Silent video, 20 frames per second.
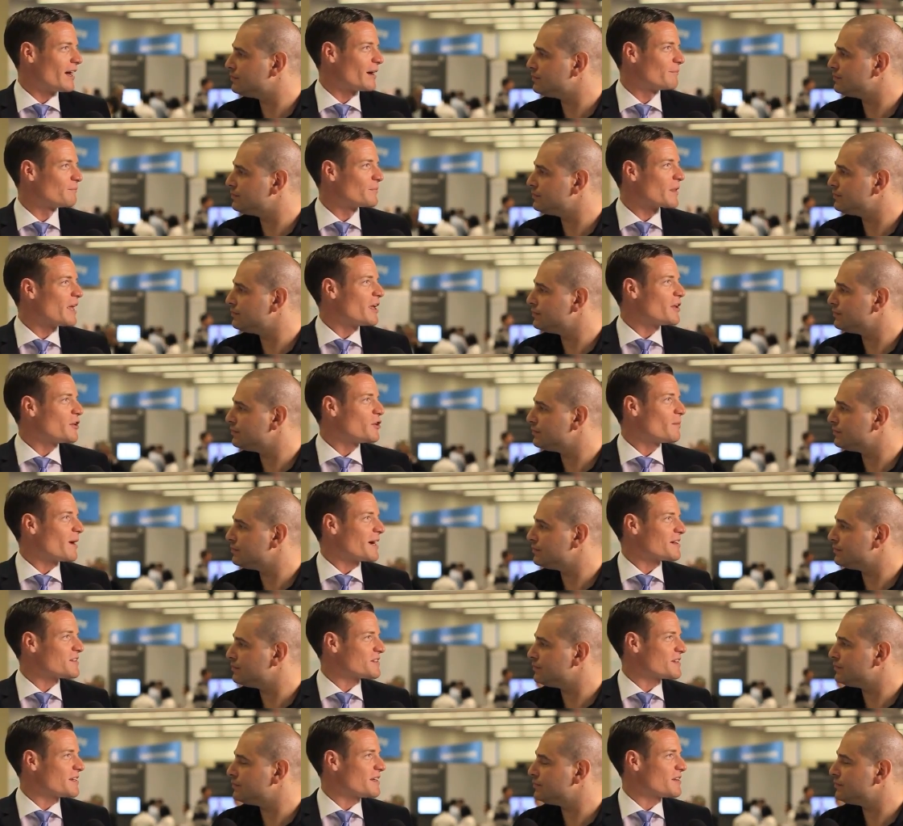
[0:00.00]
Speaker 1: Um, you
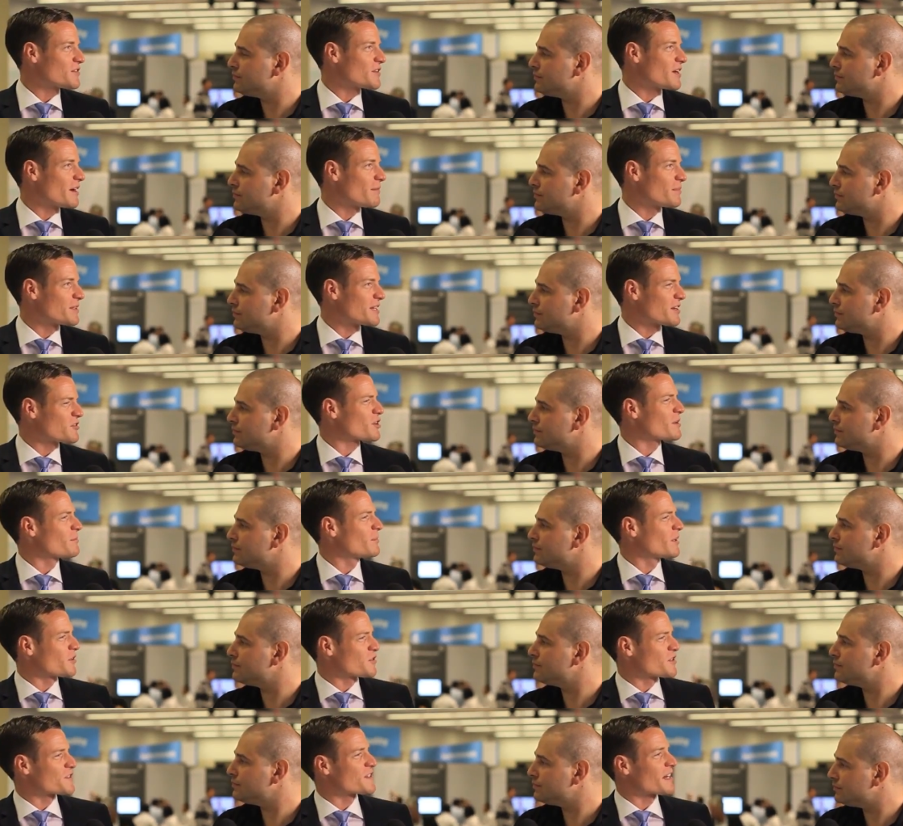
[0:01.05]
might see some potentially
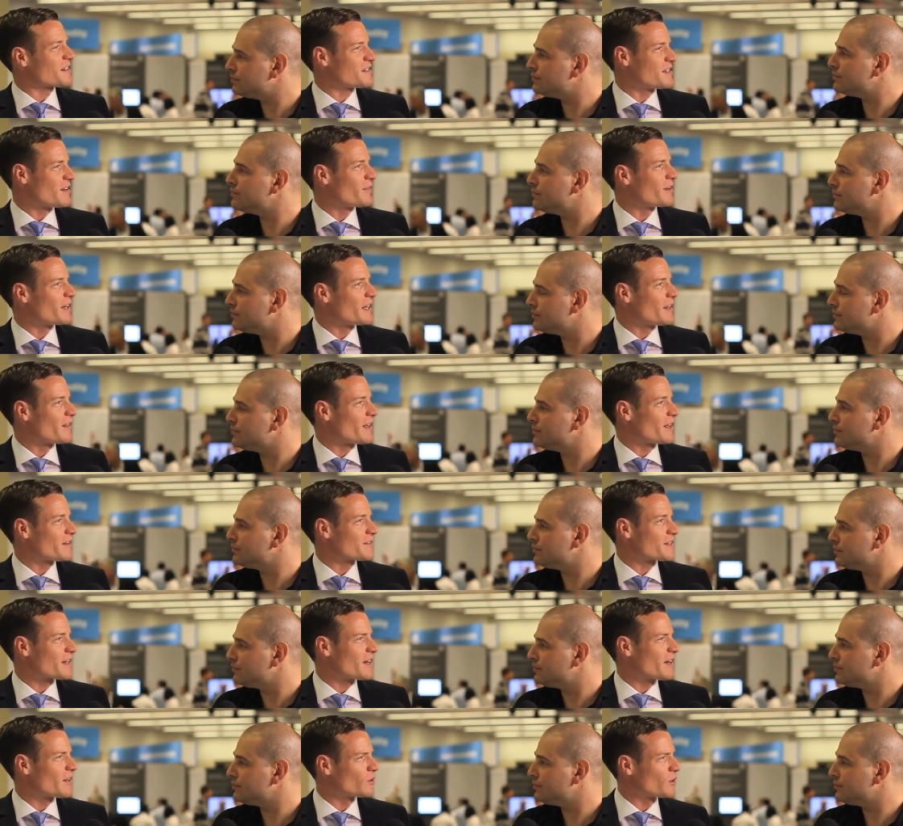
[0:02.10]
malicious activity
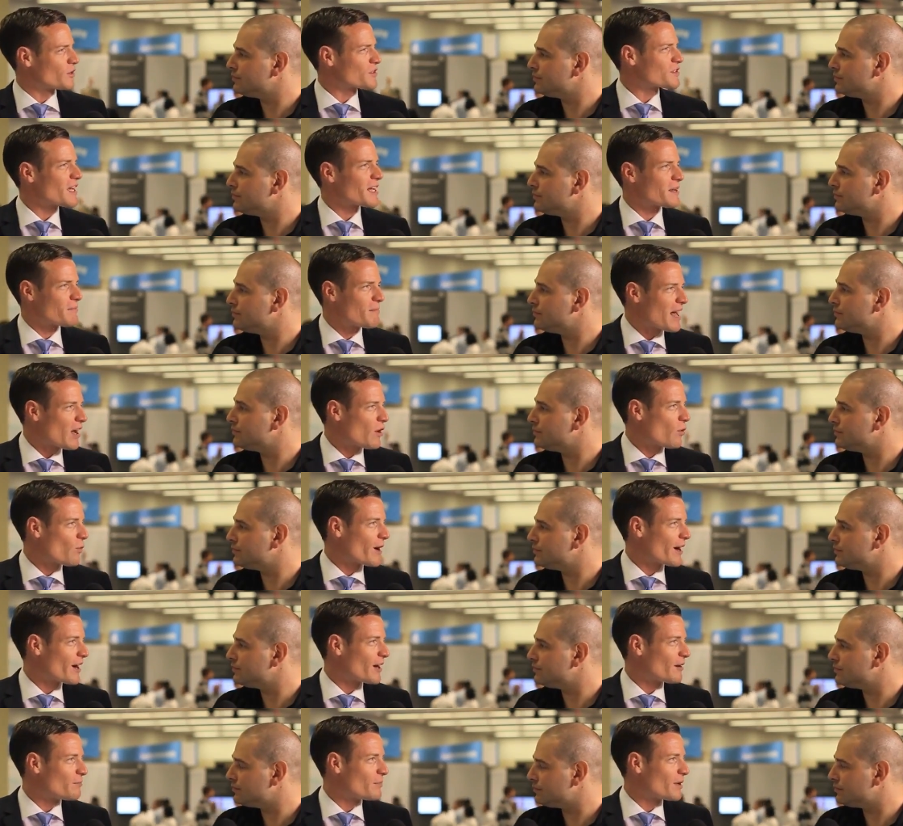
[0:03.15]
that uh, looks like
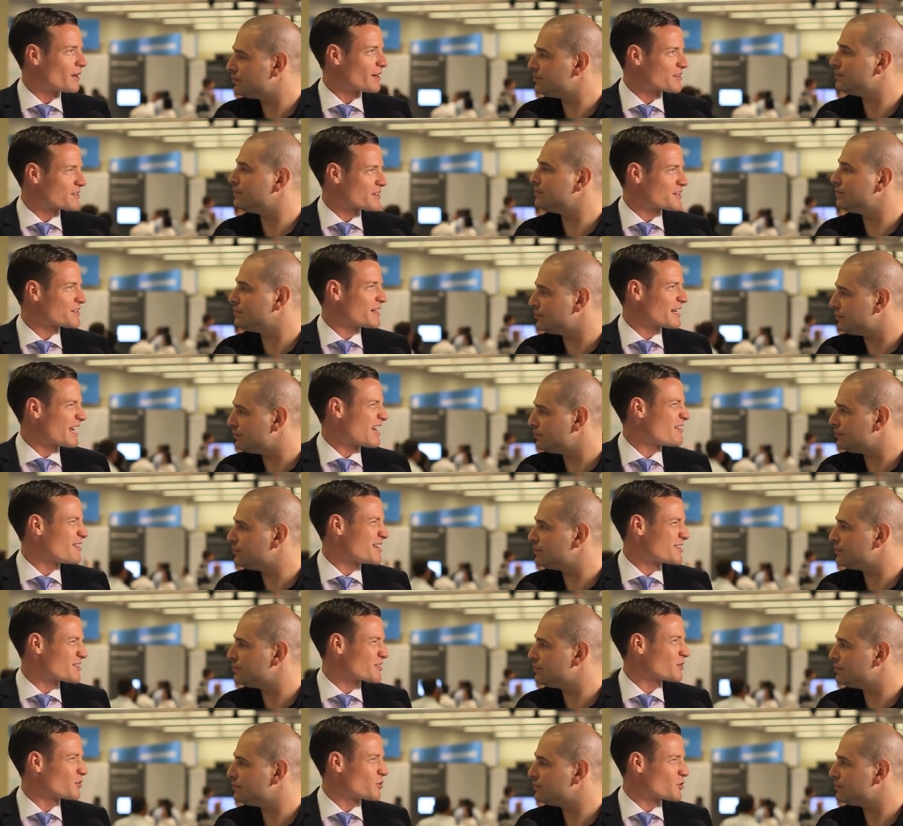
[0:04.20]
malware, but existing
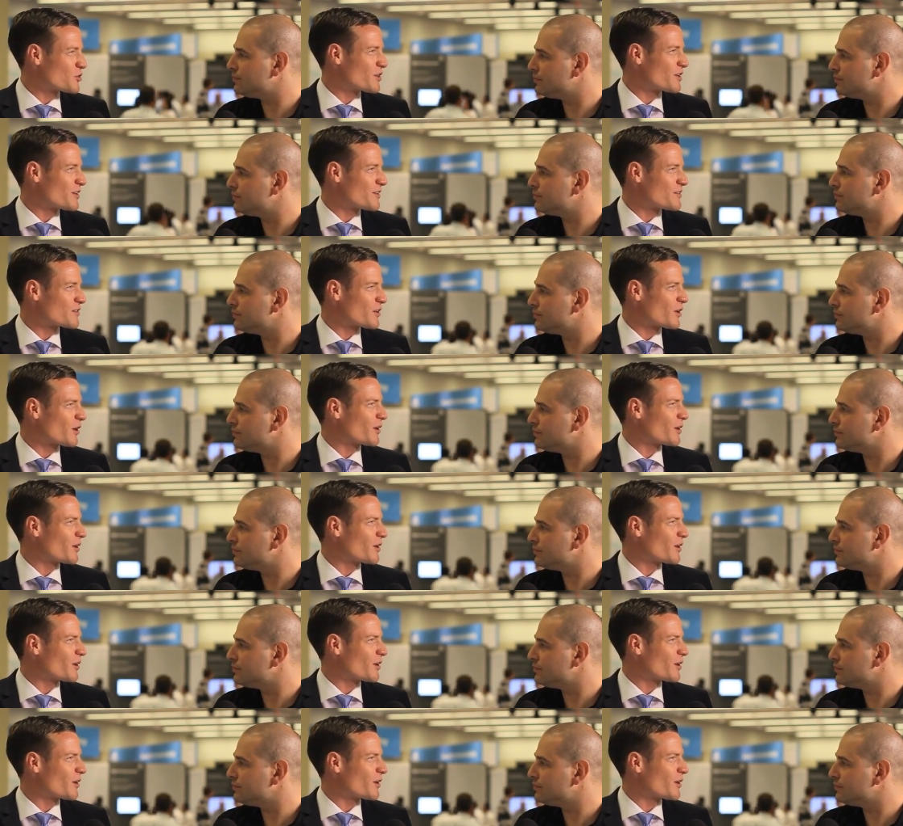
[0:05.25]
AV solutions